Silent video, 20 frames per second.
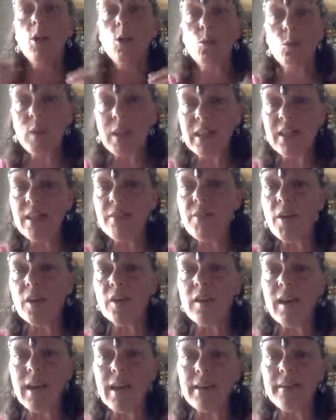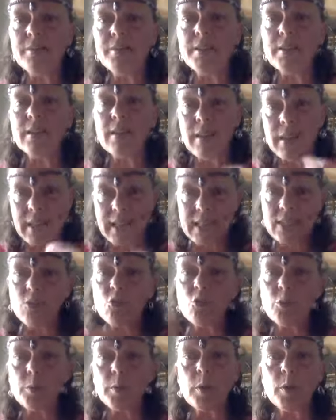We live our lives in
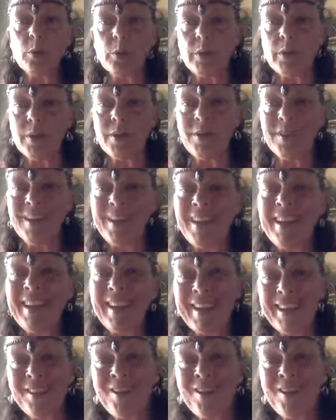truth in